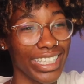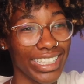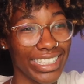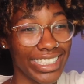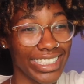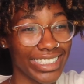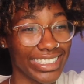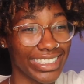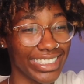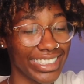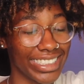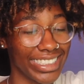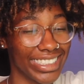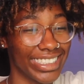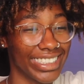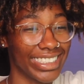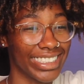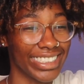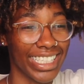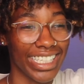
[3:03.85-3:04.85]
This
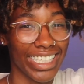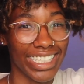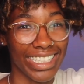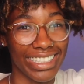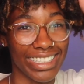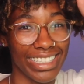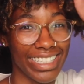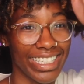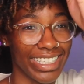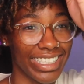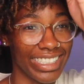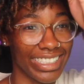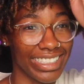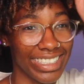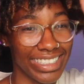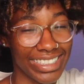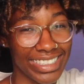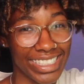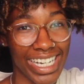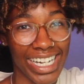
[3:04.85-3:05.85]
is the
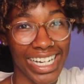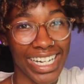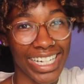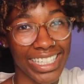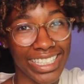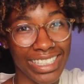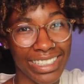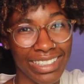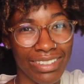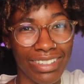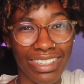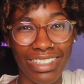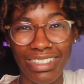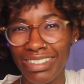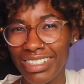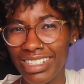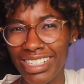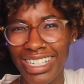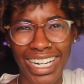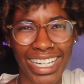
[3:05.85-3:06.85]
design
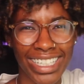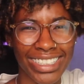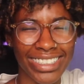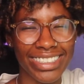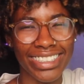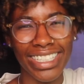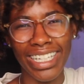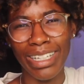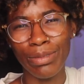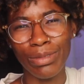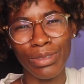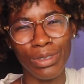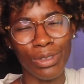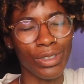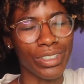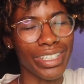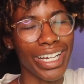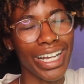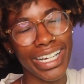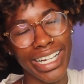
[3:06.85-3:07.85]
concepts,
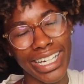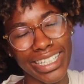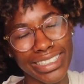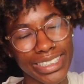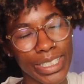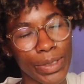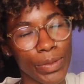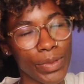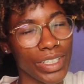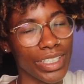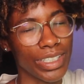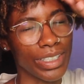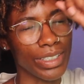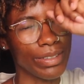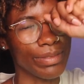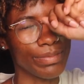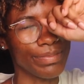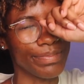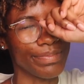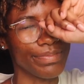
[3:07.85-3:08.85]
or not concepts,
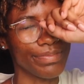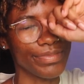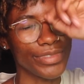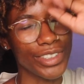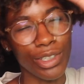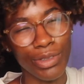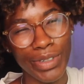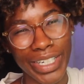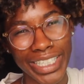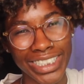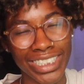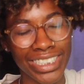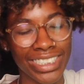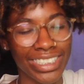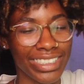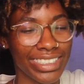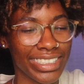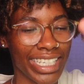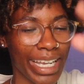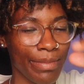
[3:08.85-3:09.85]

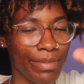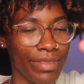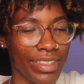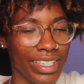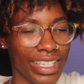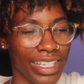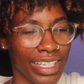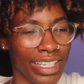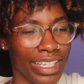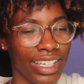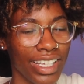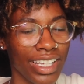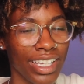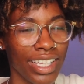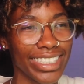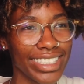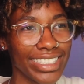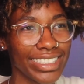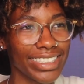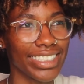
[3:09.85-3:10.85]
direction type thing.
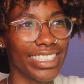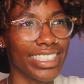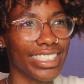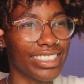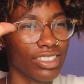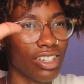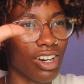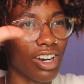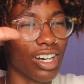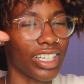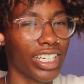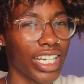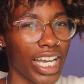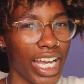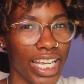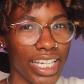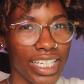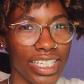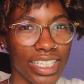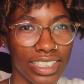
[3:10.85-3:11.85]
This is our
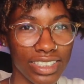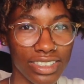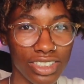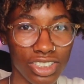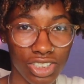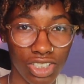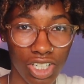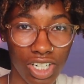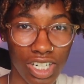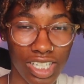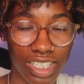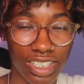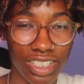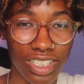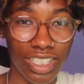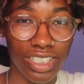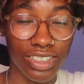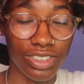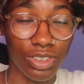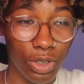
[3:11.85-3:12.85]
guiding star.
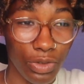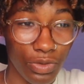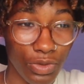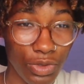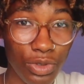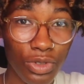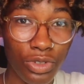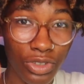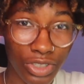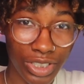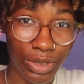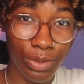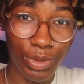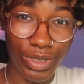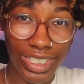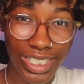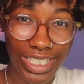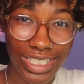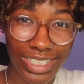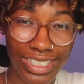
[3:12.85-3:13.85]
So if you agree
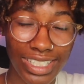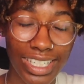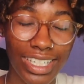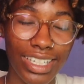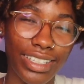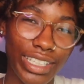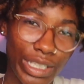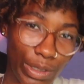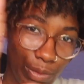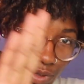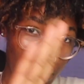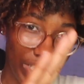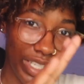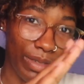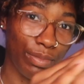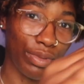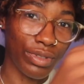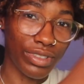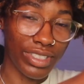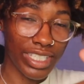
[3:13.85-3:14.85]
with this, then we can
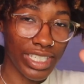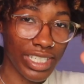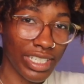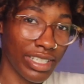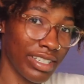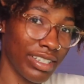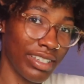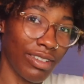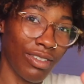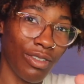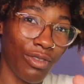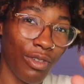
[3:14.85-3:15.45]
proceed